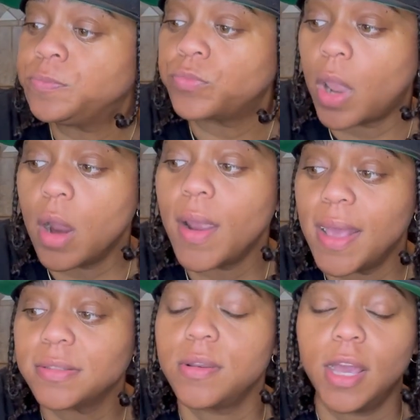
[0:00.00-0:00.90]
her
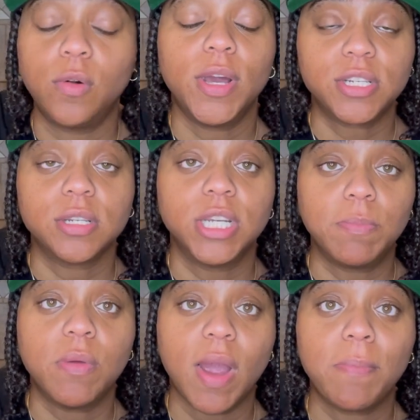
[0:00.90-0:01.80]
asking that question took
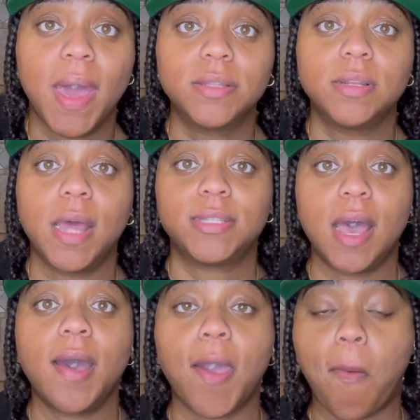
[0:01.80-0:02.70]
me right back to that
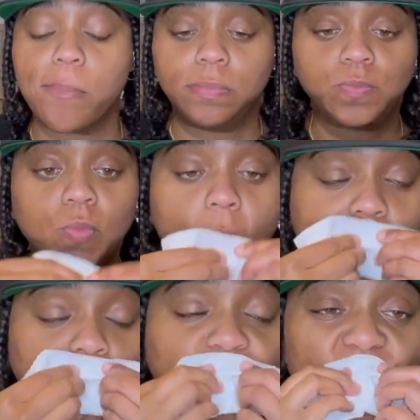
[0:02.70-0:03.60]
time
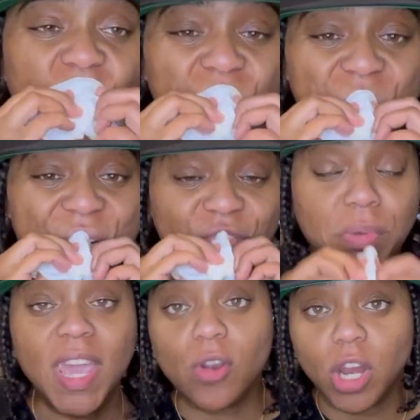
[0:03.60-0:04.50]
of
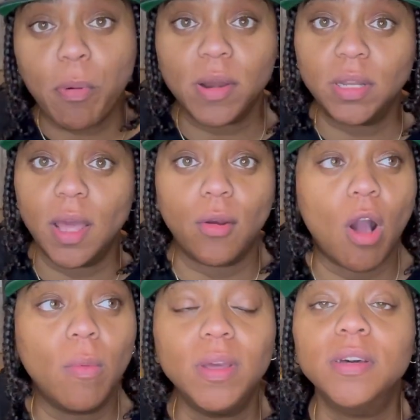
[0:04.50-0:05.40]
being on the party line.
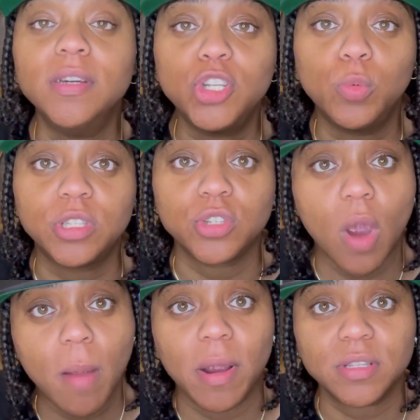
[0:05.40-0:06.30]
All we could do was
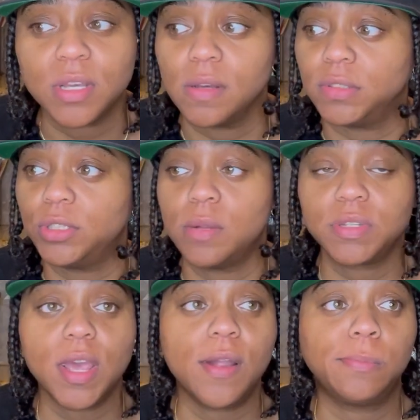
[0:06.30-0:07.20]
describe ourselves. You know what I'm
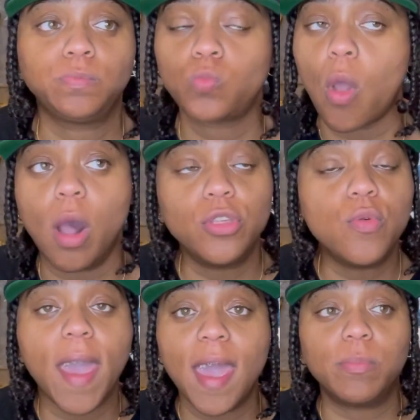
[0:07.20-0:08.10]
saying? All you
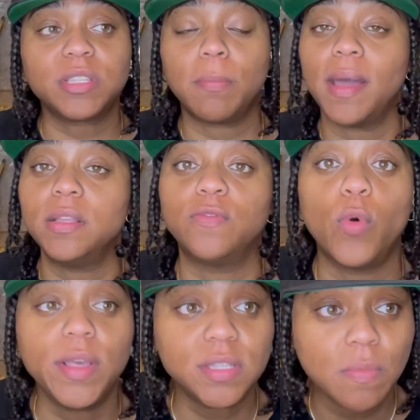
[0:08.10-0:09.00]
had was somebody's
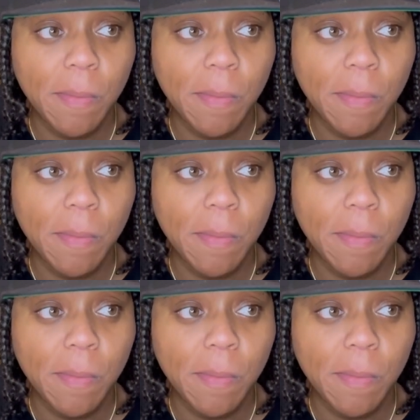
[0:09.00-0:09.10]
voice